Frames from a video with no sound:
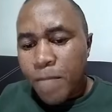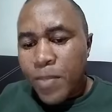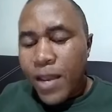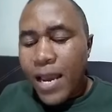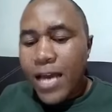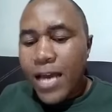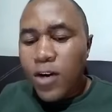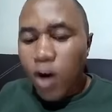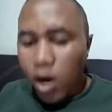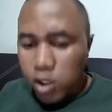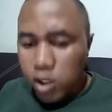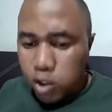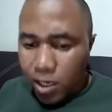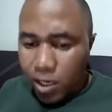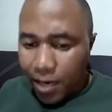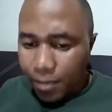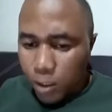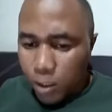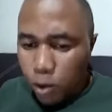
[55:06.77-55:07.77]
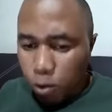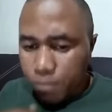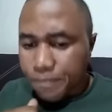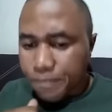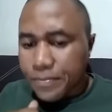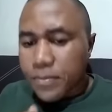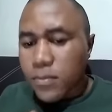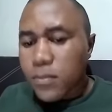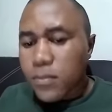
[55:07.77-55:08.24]
And also, number
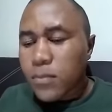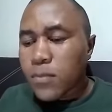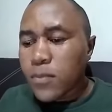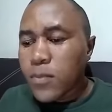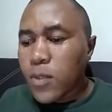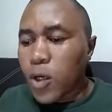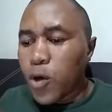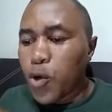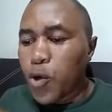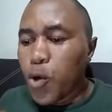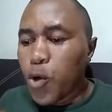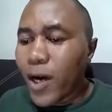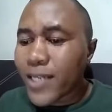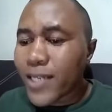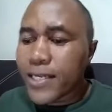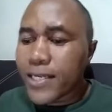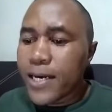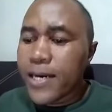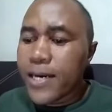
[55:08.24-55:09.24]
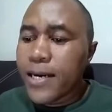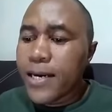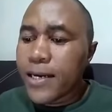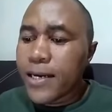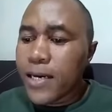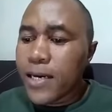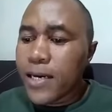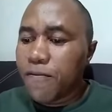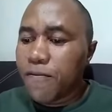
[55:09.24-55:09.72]
two, you are
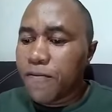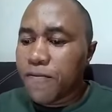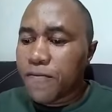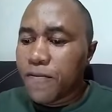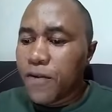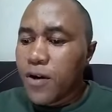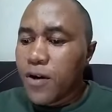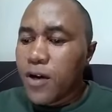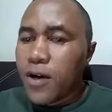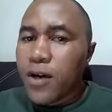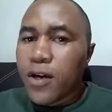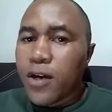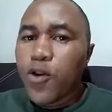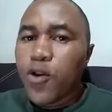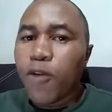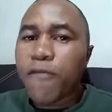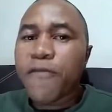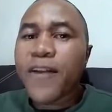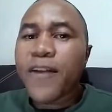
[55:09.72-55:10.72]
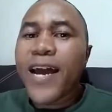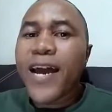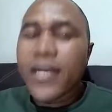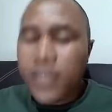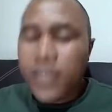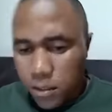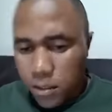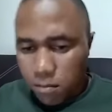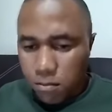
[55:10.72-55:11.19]
saying if your friend